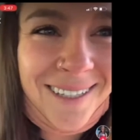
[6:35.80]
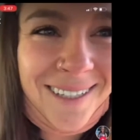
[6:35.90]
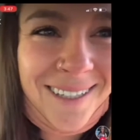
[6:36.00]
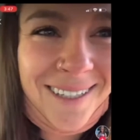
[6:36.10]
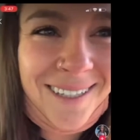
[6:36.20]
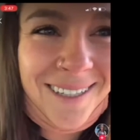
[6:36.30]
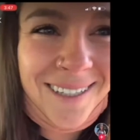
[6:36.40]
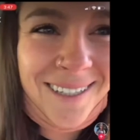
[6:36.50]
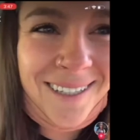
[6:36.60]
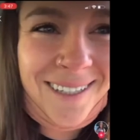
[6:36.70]

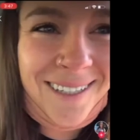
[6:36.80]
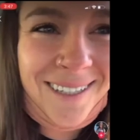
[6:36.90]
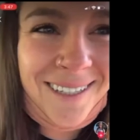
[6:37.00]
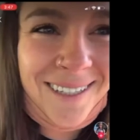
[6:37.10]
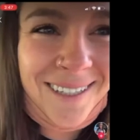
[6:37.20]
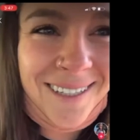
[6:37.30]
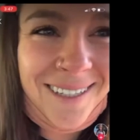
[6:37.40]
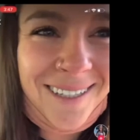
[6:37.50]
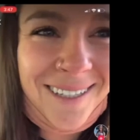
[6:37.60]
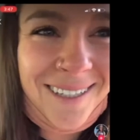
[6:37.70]

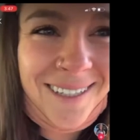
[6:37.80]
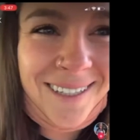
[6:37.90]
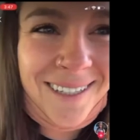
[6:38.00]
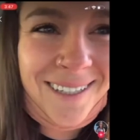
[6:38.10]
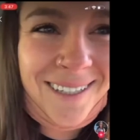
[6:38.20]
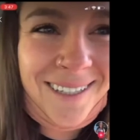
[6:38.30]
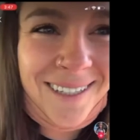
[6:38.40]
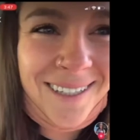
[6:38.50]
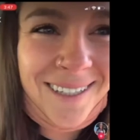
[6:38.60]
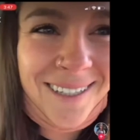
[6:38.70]

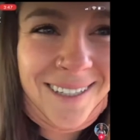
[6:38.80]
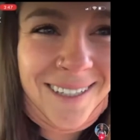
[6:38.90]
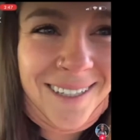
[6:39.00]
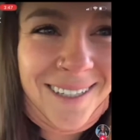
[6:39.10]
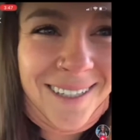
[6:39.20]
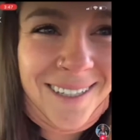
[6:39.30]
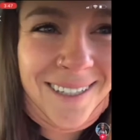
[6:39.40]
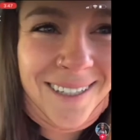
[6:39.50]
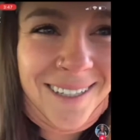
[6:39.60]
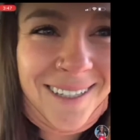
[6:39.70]

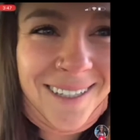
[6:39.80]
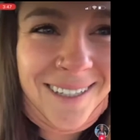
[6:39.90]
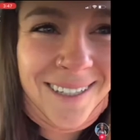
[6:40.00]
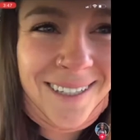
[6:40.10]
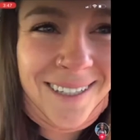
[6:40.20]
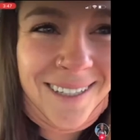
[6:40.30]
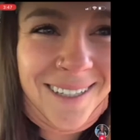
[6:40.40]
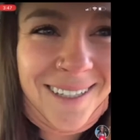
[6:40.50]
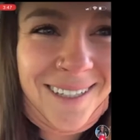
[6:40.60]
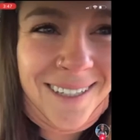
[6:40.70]
(no one is talking)